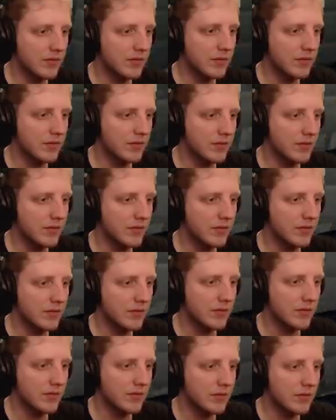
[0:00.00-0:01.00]

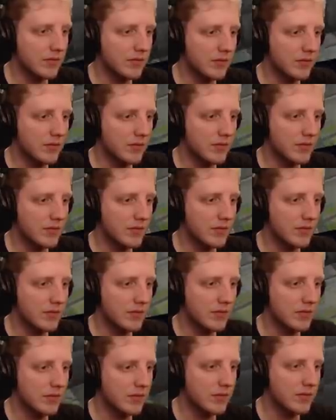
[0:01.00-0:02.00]

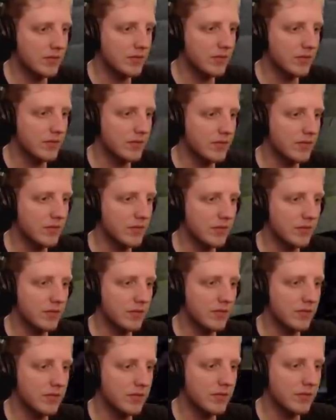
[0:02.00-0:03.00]

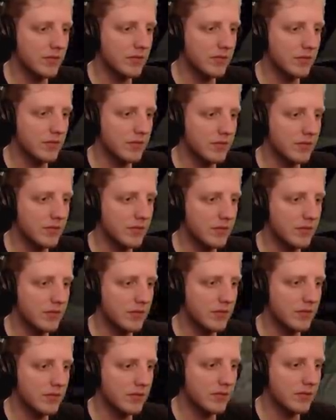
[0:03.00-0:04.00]

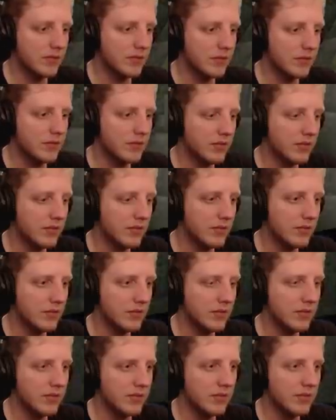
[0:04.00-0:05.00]

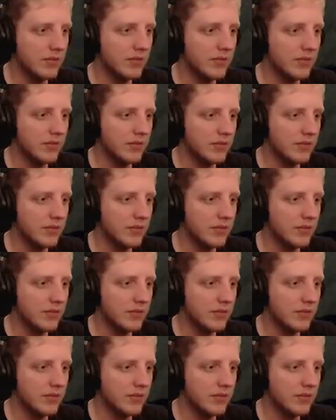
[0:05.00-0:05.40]
(no one is talking)